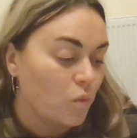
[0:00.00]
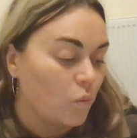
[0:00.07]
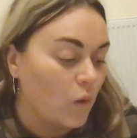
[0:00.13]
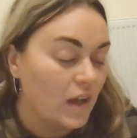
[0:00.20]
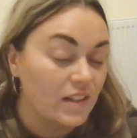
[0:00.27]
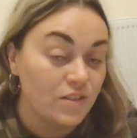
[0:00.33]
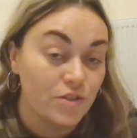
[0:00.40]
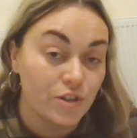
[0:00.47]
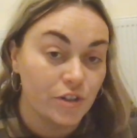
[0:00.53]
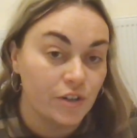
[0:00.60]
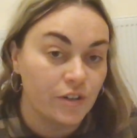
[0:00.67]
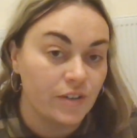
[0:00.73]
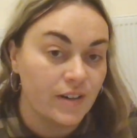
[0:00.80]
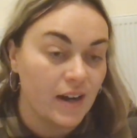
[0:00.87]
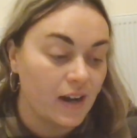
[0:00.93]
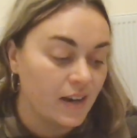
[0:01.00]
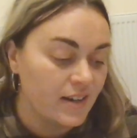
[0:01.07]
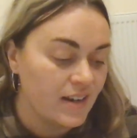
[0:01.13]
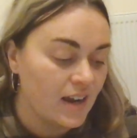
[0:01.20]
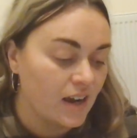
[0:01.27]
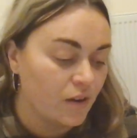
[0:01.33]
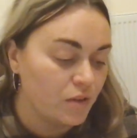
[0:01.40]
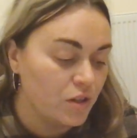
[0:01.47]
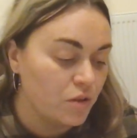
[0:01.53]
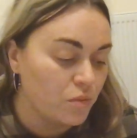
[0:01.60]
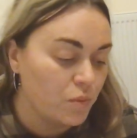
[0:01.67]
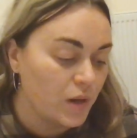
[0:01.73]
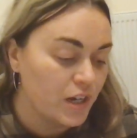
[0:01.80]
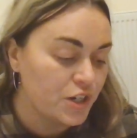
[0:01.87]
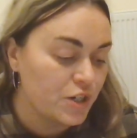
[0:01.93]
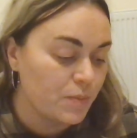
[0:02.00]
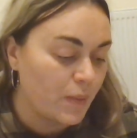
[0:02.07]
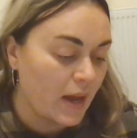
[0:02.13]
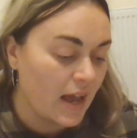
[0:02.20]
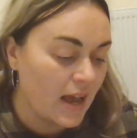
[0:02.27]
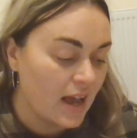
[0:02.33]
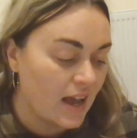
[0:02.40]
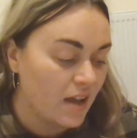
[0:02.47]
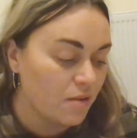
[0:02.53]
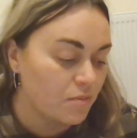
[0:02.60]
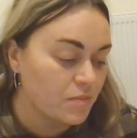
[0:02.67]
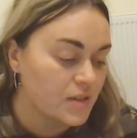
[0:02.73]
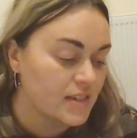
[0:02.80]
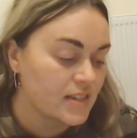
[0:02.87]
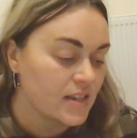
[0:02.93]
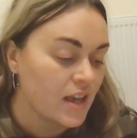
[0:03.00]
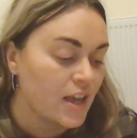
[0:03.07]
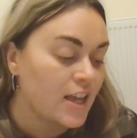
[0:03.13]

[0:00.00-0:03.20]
Well done, and now you wish perhaps